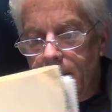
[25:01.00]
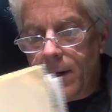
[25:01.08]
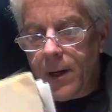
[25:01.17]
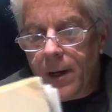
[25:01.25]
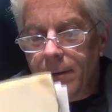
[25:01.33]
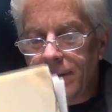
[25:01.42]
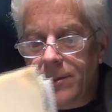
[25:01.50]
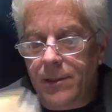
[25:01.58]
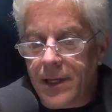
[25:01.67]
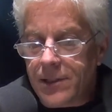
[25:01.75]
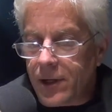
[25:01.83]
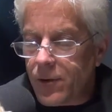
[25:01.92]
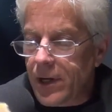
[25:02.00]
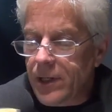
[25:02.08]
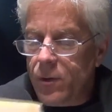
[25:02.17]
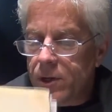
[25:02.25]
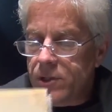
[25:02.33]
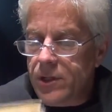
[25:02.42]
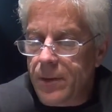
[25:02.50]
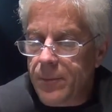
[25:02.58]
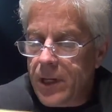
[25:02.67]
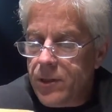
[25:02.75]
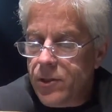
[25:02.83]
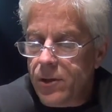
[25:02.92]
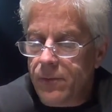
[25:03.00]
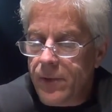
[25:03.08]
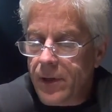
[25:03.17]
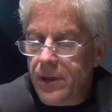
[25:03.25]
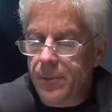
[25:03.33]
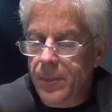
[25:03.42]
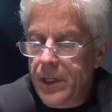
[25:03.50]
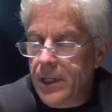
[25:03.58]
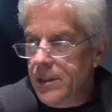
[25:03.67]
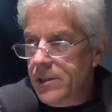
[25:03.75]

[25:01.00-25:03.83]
That's a great question. I'm not sure of their committee